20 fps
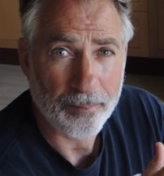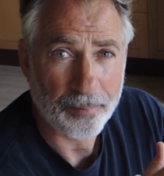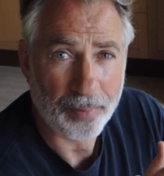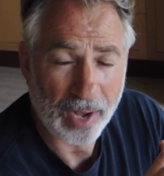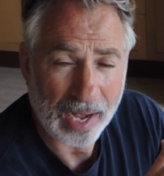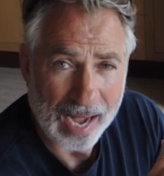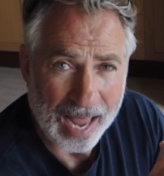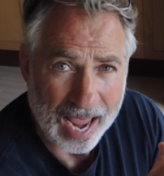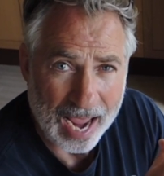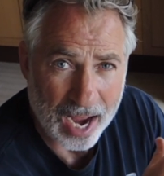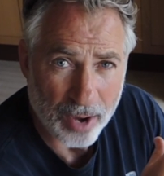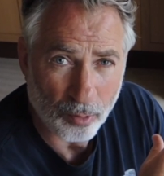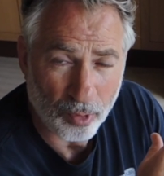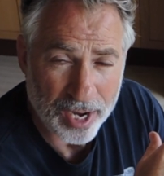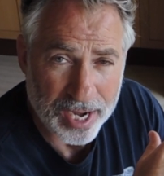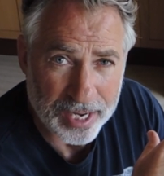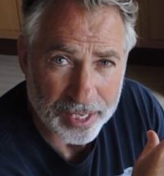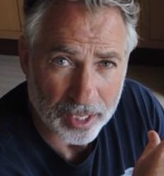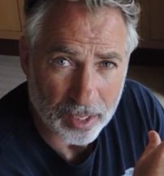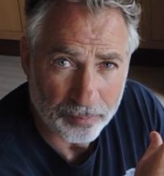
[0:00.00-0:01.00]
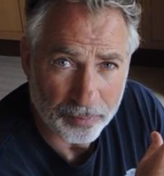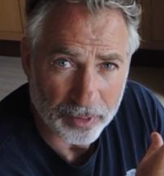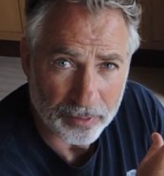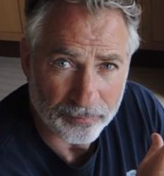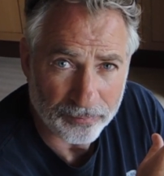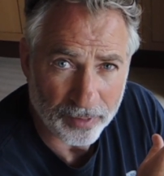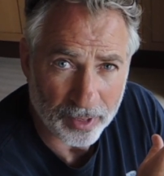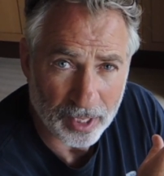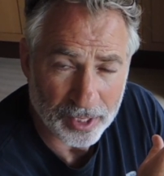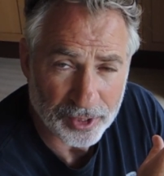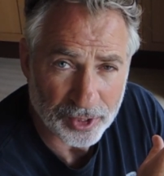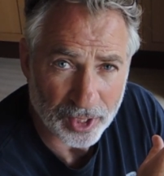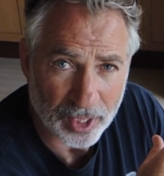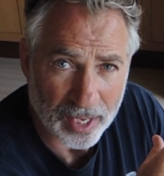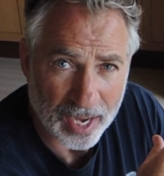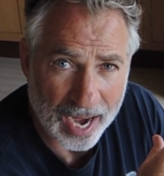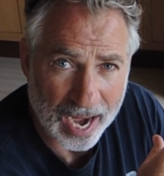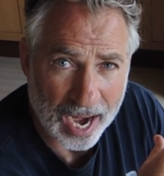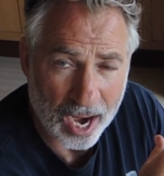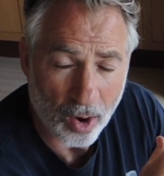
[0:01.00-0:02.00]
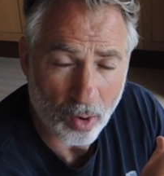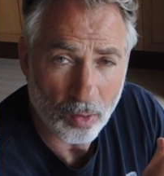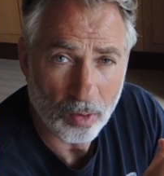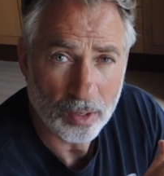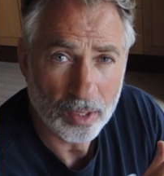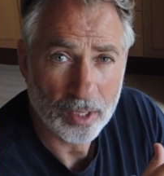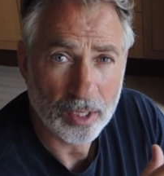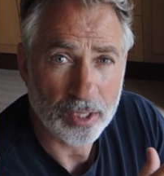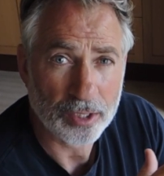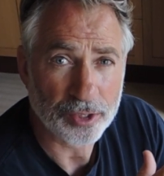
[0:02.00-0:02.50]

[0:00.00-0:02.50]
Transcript: plan where you're going to put furniture now